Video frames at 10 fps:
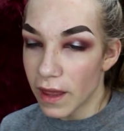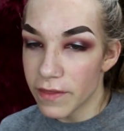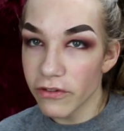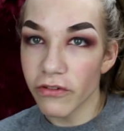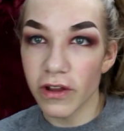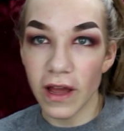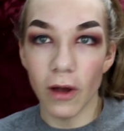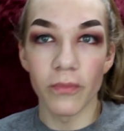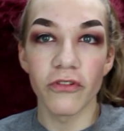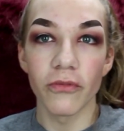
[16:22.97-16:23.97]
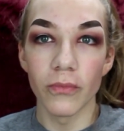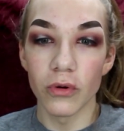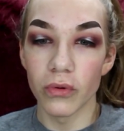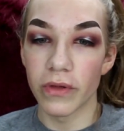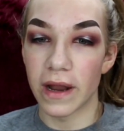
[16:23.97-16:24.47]
and this is gonna help
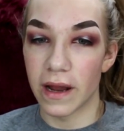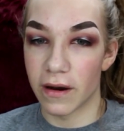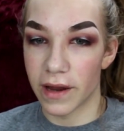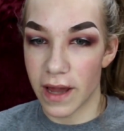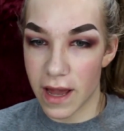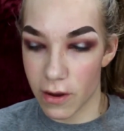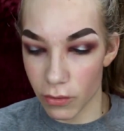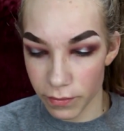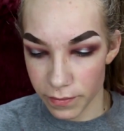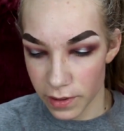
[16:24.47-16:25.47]
smooth that area out.